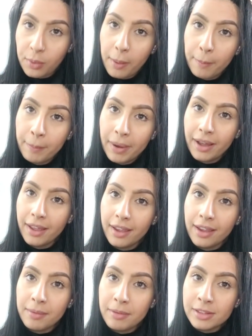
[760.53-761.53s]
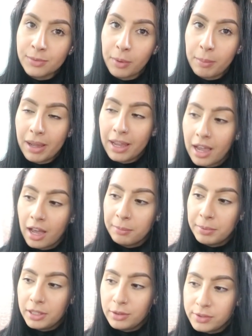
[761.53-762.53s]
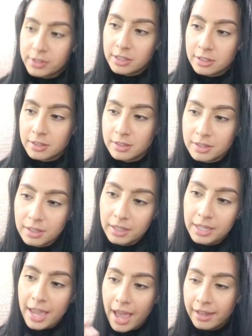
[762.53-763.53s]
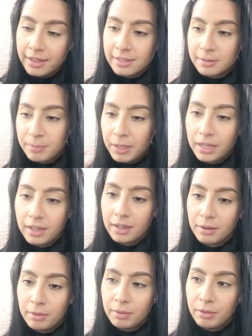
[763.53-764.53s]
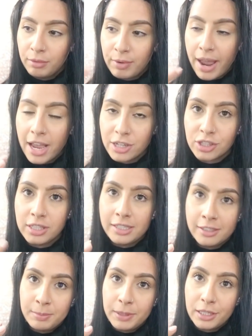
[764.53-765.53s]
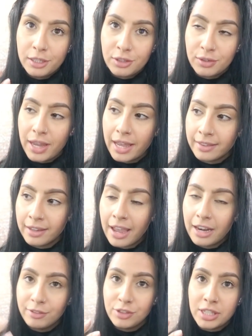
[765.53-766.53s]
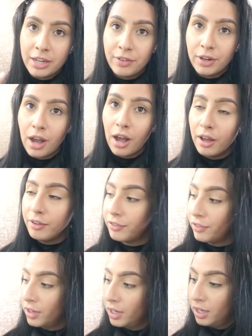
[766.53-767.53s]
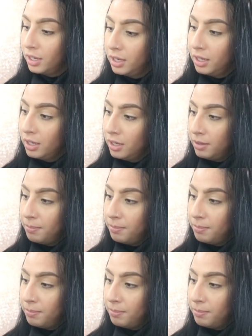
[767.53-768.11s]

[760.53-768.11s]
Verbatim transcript: yeah, what my, it's what my hubby uses. He had this big rash in his beard, so he had yeah, to show, kind of shave it them, off. Show them this.